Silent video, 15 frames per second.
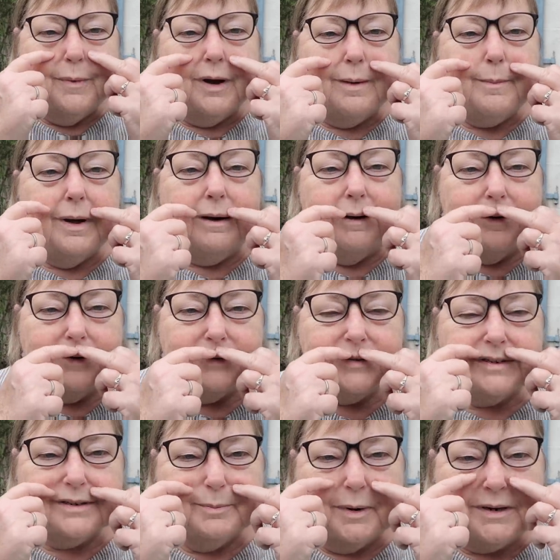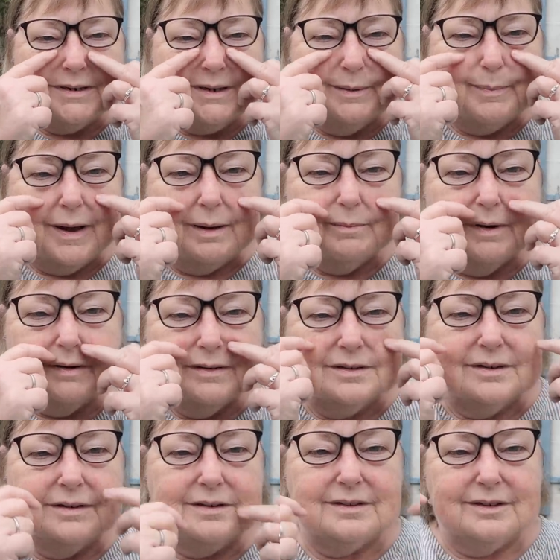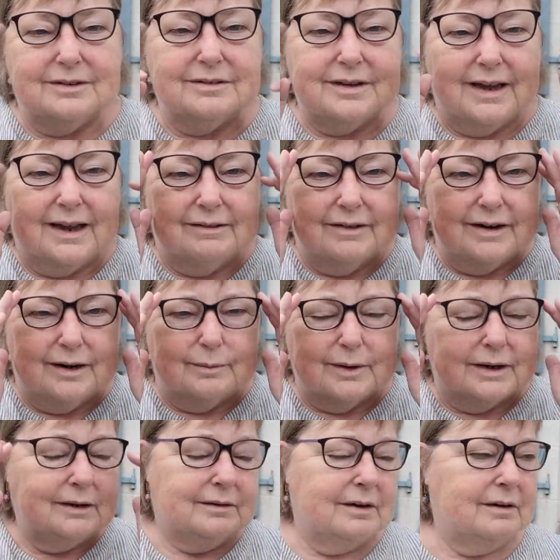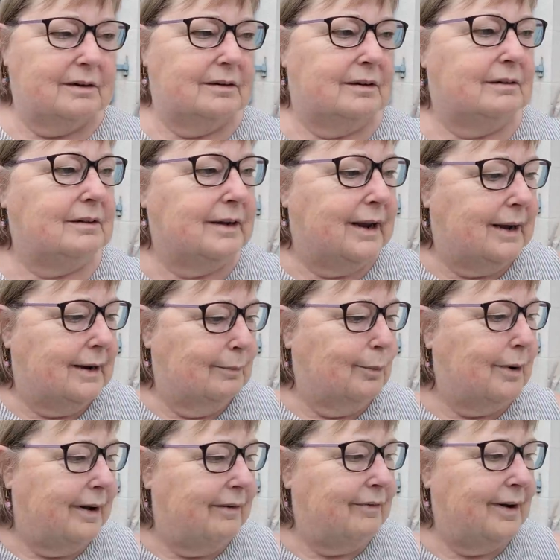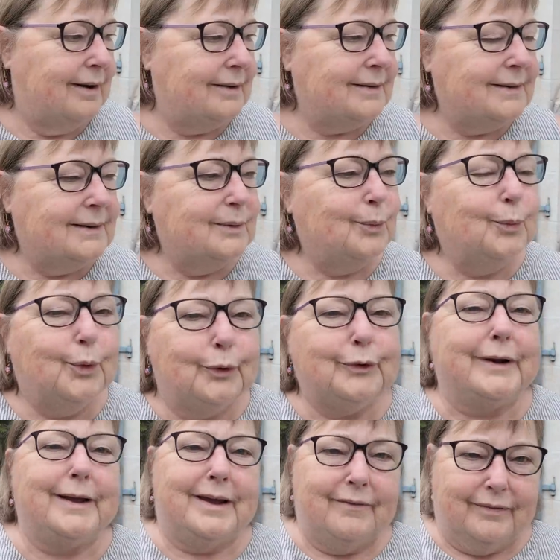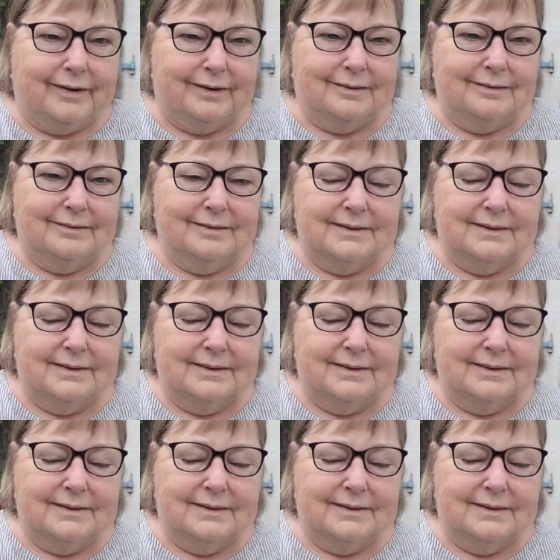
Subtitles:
my mask, my CPAP mask, is still there anyway. So I don't care. Whatever. Whatever.